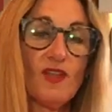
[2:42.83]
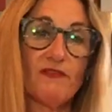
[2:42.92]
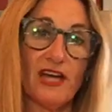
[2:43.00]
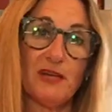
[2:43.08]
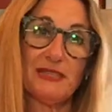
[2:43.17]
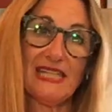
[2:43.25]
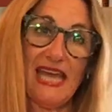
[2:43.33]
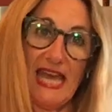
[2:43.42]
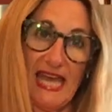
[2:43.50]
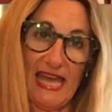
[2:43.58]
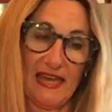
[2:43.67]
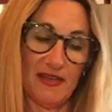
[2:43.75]
vitamin
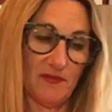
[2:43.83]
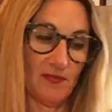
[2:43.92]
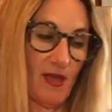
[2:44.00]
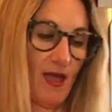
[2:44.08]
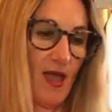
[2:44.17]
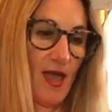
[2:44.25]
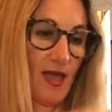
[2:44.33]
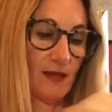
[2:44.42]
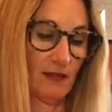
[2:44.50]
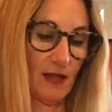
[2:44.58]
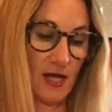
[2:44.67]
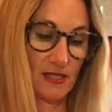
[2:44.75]
K,
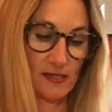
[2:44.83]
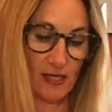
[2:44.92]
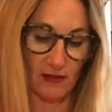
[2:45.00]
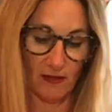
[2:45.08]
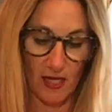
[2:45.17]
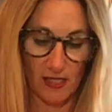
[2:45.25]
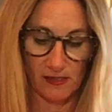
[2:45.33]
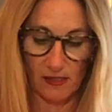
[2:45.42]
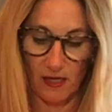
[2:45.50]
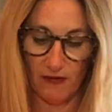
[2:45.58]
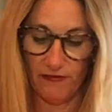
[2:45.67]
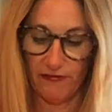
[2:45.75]
and lots
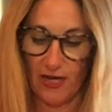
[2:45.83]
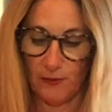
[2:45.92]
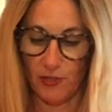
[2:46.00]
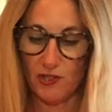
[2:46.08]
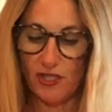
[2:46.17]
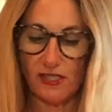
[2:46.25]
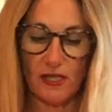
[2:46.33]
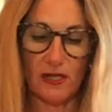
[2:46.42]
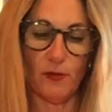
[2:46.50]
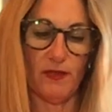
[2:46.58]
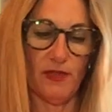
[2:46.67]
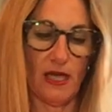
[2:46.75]
of fiber. Just
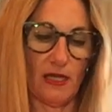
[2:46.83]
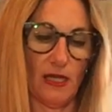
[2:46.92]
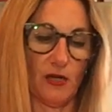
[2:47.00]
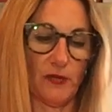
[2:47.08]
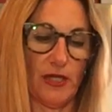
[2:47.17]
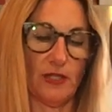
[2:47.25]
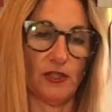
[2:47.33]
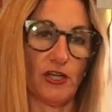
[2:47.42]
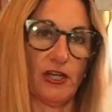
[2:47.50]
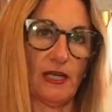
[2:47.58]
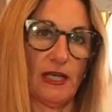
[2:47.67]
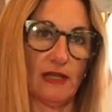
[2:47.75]
like with any green, you're
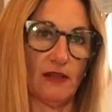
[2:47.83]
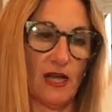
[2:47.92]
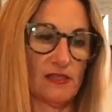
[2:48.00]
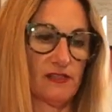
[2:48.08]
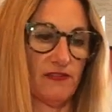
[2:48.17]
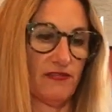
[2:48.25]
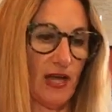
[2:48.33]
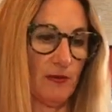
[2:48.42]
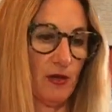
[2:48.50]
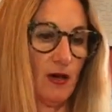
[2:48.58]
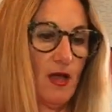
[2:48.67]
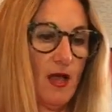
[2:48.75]
going to get lots of
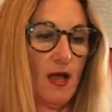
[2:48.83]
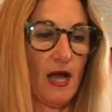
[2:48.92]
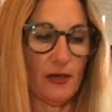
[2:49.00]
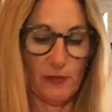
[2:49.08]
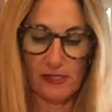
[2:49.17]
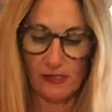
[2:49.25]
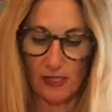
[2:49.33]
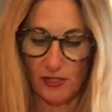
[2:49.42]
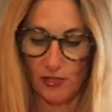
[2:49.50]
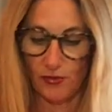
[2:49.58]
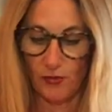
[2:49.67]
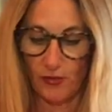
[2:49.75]
fiber. I always say
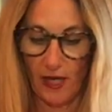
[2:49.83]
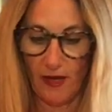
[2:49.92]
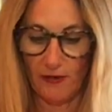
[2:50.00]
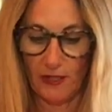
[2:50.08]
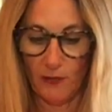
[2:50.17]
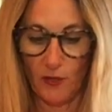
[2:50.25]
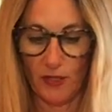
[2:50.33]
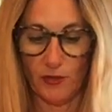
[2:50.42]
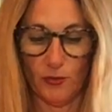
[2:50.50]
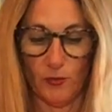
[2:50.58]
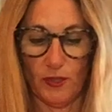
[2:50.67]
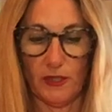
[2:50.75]
to anyone
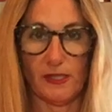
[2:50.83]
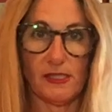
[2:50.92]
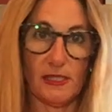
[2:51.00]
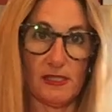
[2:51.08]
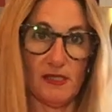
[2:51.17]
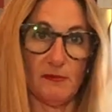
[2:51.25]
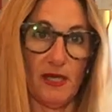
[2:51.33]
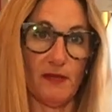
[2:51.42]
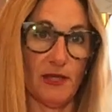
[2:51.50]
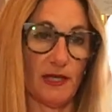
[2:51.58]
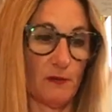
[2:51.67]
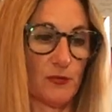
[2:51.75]
who will listen to me,
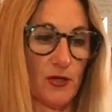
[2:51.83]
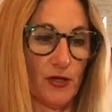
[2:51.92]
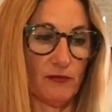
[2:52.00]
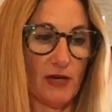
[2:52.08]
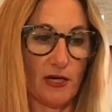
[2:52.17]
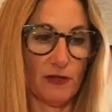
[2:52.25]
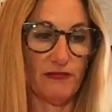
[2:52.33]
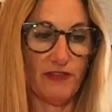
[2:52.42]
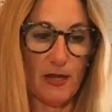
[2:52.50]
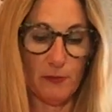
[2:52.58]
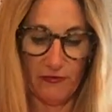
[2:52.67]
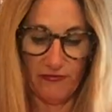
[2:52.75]
I'm like a broken record,
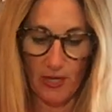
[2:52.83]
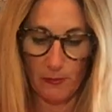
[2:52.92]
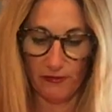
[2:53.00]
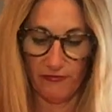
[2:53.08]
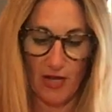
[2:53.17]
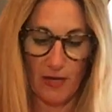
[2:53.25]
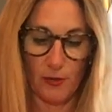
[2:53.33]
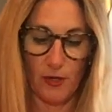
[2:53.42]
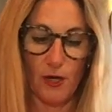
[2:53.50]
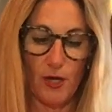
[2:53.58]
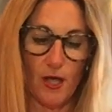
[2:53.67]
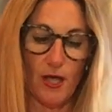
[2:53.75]

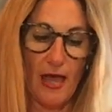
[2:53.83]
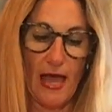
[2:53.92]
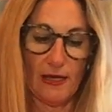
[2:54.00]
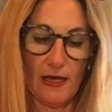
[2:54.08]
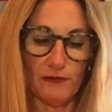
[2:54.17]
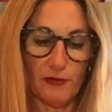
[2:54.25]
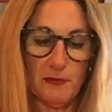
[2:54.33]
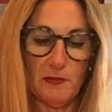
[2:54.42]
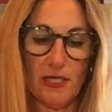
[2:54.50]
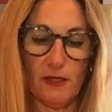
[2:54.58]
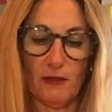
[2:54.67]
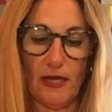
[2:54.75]
fiber. At every
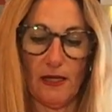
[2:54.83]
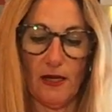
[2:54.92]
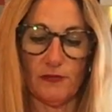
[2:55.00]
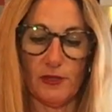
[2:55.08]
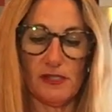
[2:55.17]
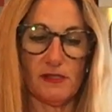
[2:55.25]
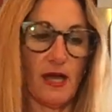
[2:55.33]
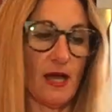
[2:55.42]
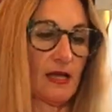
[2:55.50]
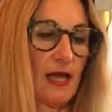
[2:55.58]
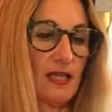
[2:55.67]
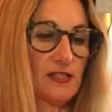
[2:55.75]
meal, at every
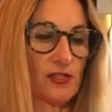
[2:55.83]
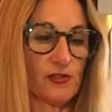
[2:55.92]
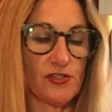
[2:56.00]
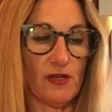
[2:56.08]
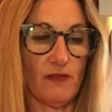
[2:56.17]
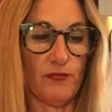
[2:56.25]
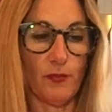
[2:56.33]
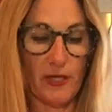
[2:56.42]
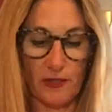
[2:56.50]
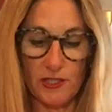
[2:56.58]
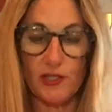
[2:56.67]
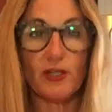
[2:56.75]
snack, ask yourself,
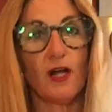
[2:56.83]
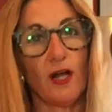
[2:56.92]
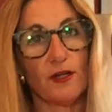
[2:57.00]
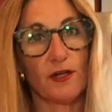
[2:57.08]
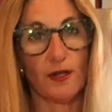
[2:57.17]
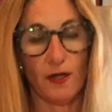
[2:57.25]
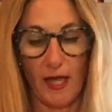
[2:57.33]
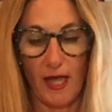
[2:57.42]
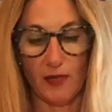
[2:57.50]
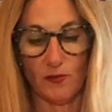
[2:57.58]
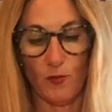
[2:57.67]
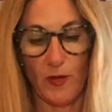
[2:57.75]
where is your color
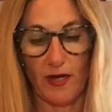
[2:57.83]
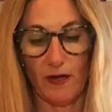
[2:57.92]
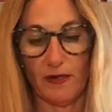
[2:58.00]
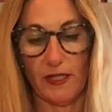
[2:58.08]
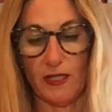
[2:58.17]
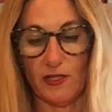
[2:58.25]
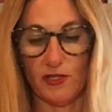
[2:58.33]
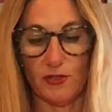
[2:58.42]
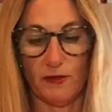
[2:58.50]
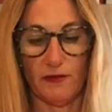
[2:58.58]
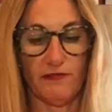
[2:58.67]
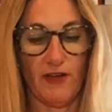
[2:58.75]
and where is
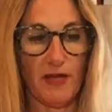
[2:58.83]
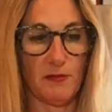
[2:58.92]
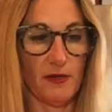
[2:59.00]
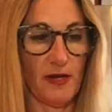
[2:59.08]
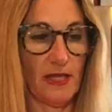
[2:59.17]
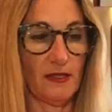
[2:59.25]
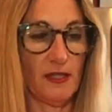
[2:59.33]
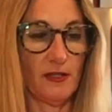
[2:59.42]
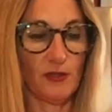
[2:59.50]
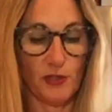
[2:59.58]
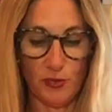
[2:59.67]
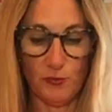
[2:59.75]
your fiber? And
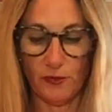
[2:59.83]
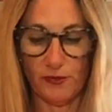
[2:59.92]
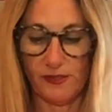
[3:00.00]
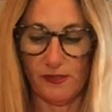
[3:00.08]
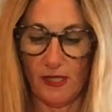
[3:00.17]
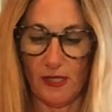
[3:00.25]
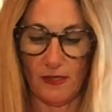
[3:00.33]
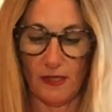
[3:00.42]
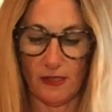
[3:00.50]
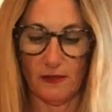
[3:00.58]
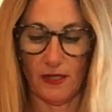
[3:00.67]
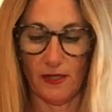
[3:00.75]
here you will see
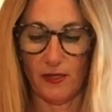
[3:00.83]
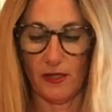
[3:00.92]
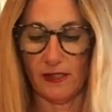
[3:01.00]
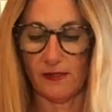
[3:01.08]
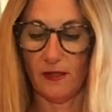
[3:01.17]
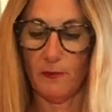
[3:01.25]
that there is